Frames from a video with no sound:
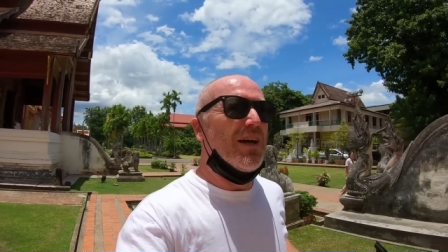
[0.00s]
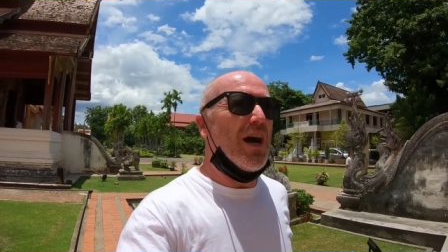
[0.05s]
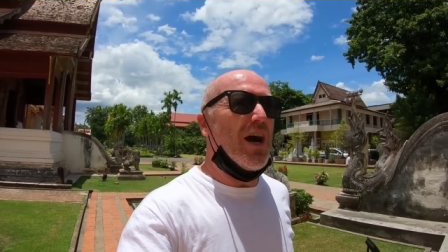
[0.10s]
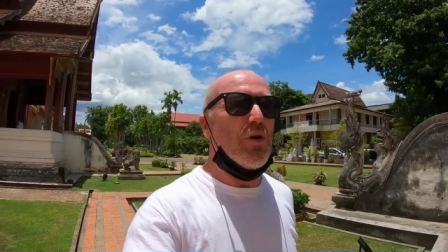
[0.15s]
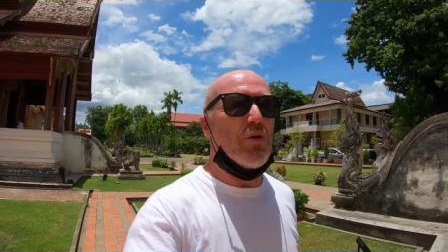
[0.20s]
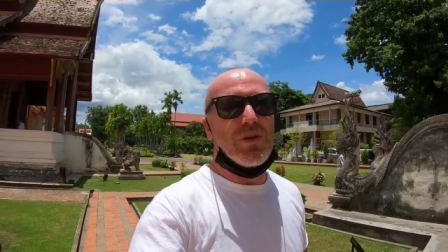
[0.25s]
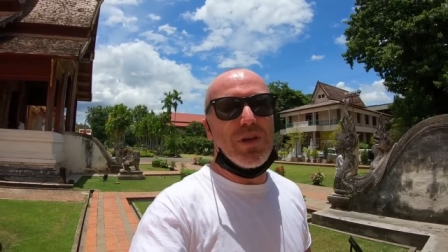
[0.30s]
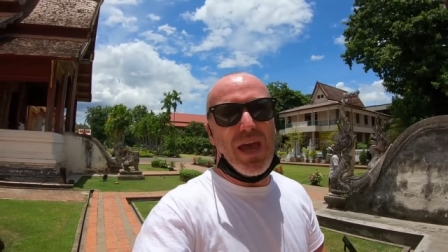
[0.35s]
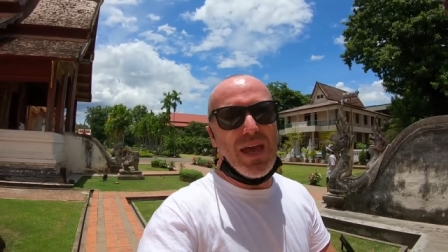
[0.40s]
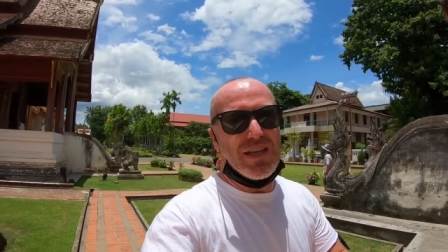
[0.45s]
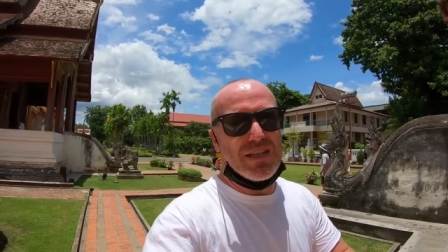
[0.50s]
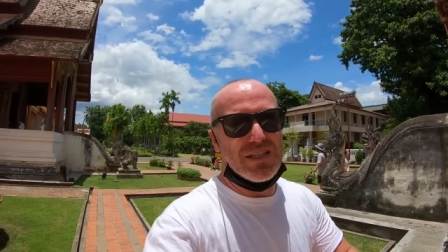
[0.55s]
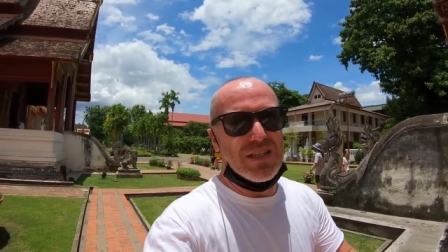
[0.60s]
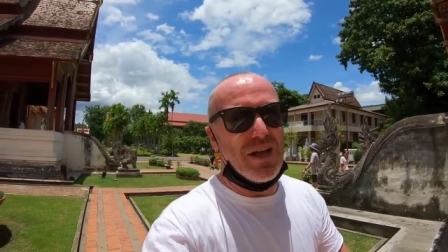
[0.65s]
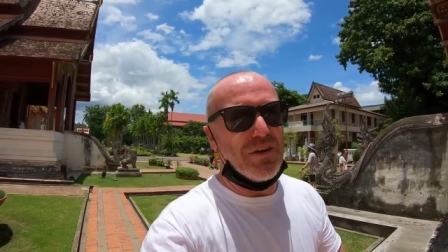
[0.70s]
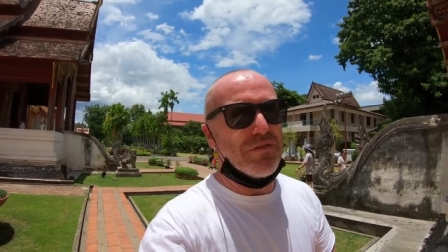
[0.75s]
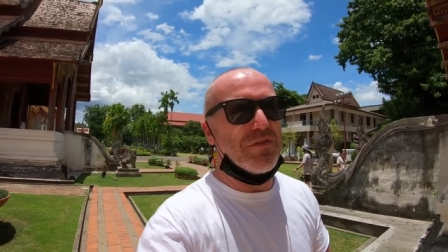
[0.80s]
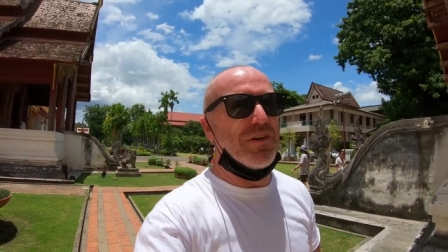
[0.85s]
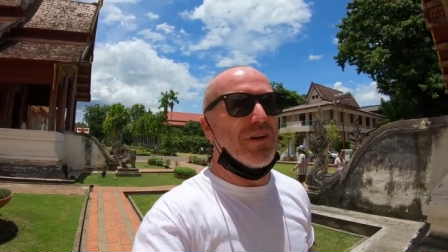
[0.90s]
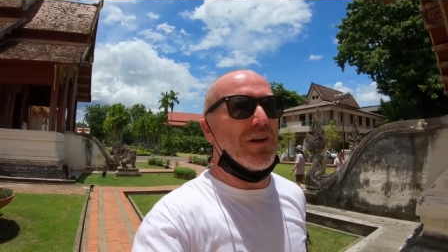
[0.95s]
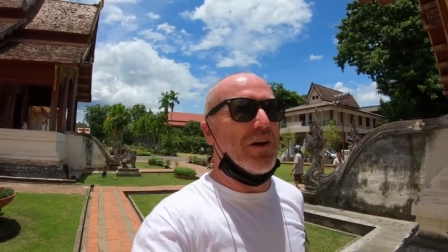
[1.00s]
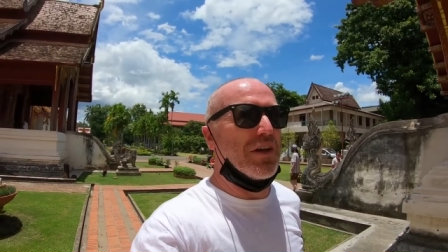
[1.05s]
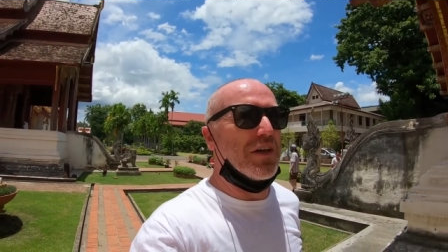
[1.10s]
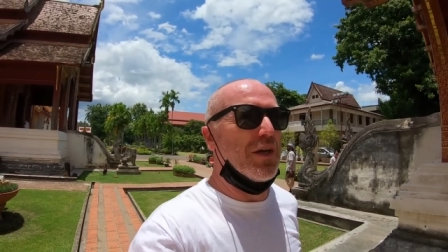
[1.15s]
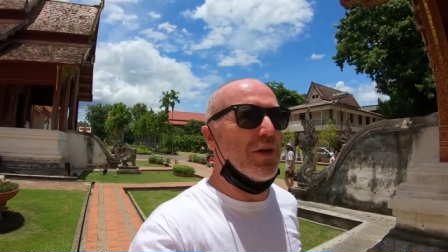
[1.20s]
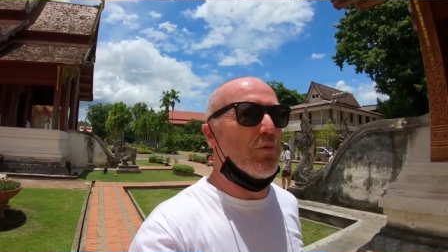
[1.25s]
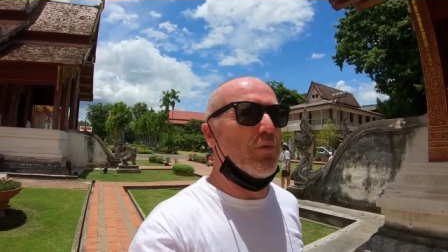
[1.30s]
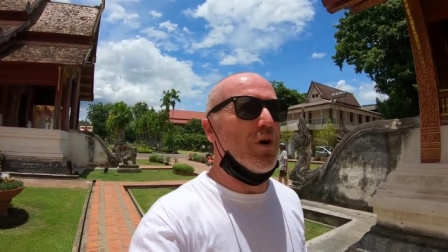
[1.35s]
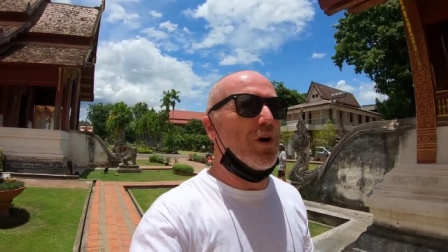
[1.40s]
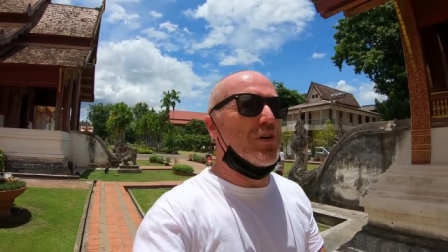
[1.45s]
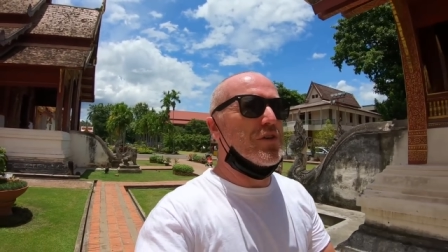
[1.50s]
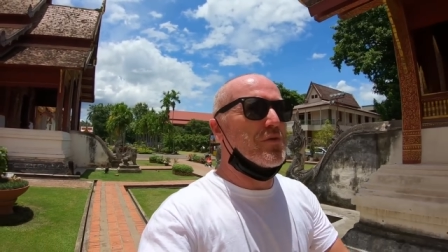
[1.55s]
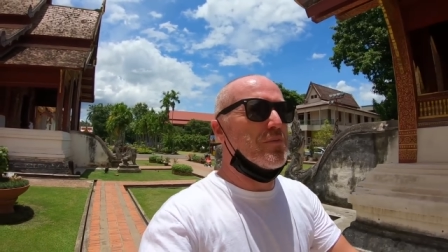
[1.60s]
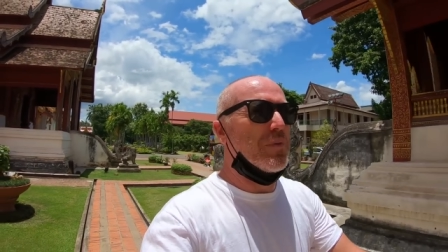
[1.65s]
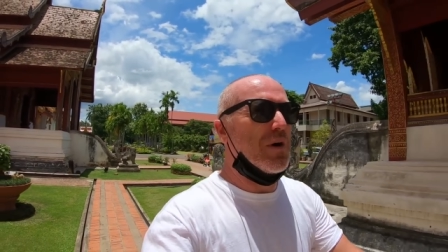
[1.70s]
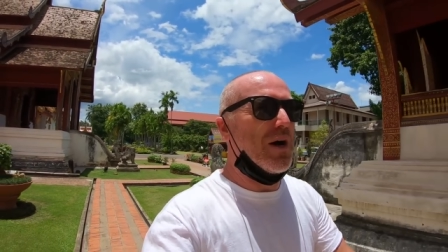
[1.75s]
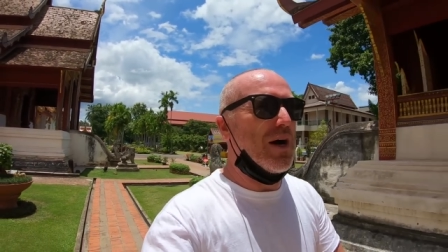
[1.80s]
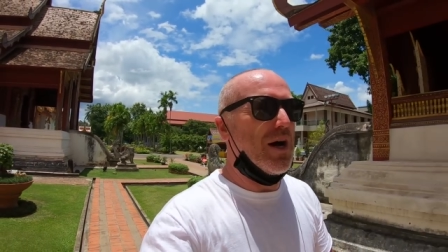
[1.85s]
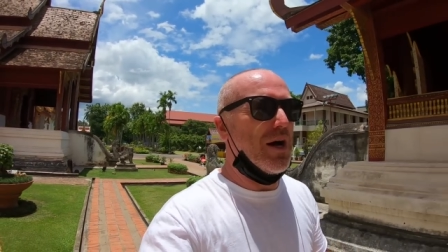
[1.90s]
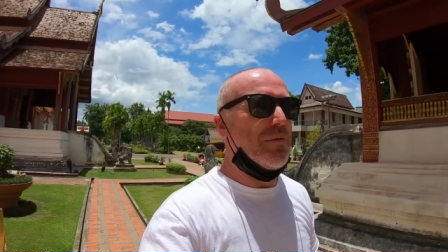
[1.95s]
Okay, it's nothing like it was,
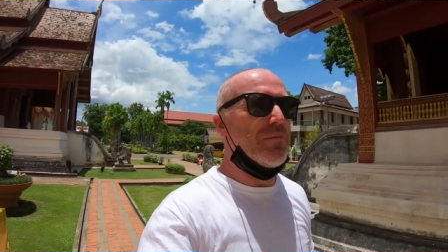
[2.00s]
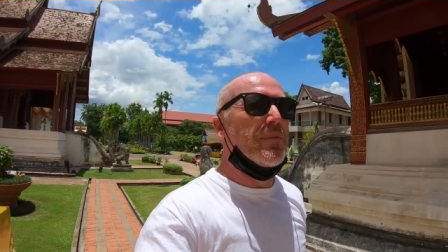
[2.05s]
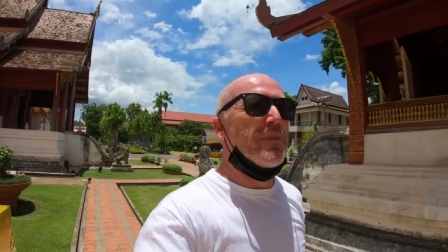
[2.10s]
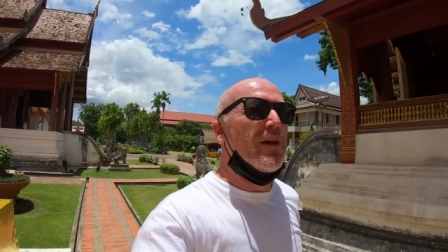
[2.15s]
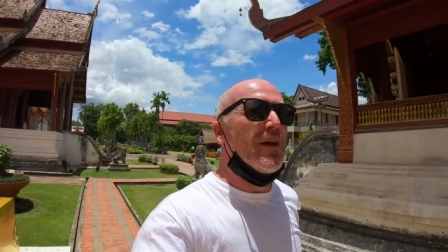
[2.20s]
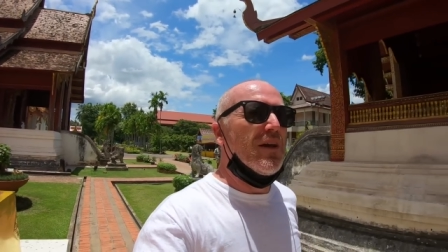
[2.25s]
but